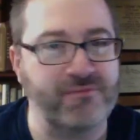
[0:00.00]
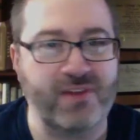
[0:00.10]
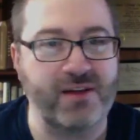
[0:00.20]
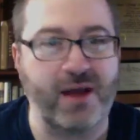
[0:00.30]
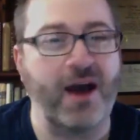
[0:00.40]

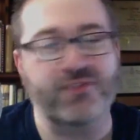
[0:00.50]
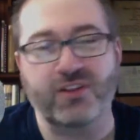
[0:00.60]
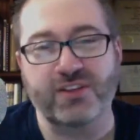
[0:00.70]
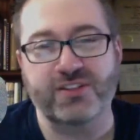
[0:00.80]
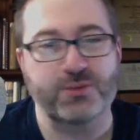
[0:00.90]
I'll have to
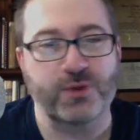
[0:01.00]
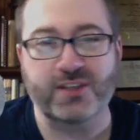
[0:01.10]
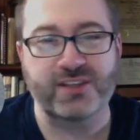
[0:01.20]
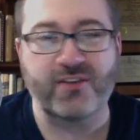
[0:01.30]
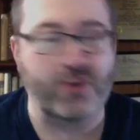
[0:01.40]
listen to it
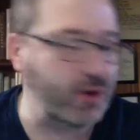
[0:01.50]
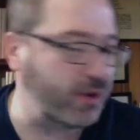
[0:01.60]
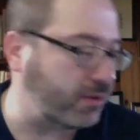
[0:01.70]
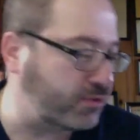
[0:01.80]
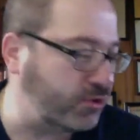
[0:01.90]
because I never
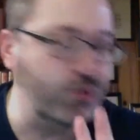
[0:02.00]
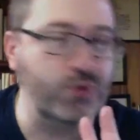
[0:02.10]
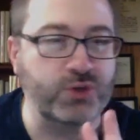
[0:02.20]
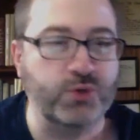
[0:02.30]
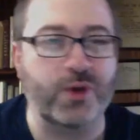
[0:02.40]
heard it.
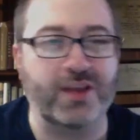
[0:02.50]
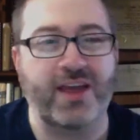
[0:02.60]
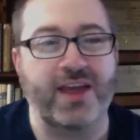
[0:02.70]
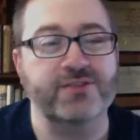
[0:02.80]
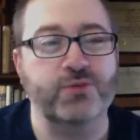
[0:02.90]
Two quick
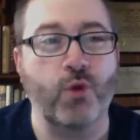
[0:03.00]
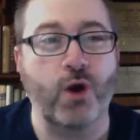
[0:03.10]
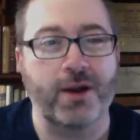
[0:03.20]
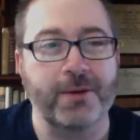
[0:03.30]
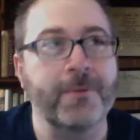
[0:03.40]
things. One,